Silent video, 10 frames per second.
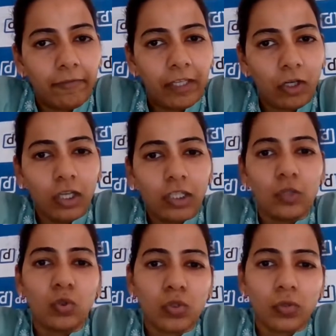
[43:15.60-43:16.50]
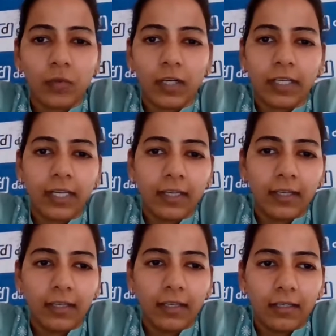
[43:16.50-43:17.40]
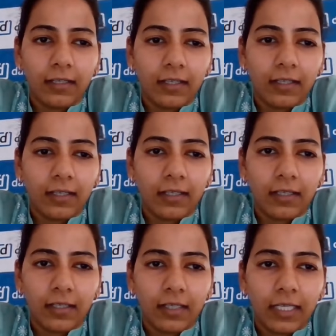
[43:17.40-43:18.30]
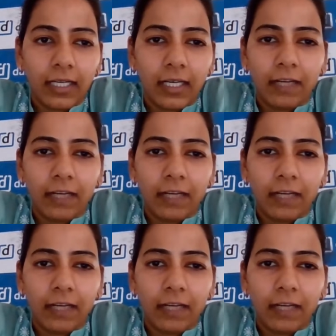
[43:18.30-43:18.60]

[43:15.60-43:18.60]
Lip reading: we're all used to working in an